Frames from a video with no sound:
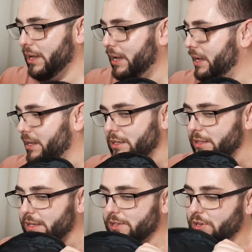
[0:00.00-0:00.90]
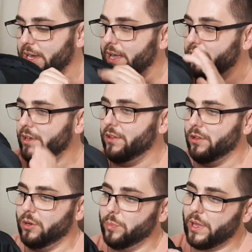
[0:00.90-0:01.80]
then you got the other
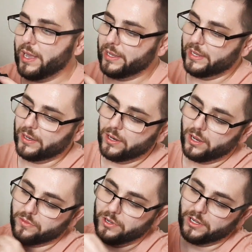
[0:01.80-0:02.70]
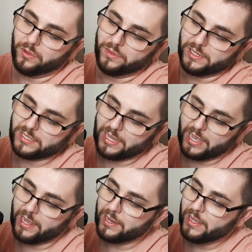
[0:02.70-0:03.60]
little pocket over here on this
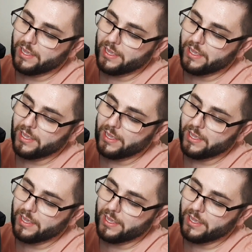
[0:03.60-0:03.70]
side.